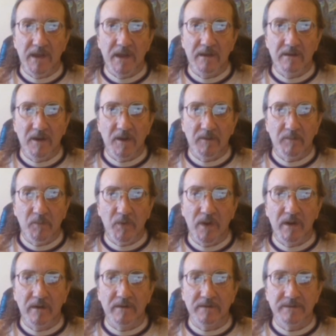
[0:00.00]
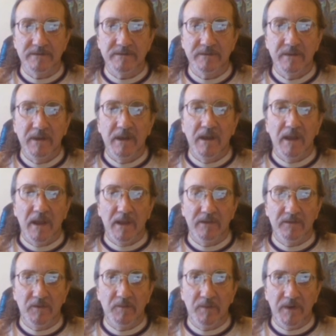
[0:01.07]
non-predators as
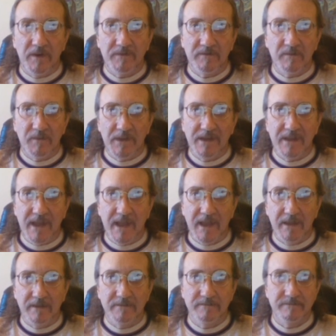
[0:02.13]
you possibly can.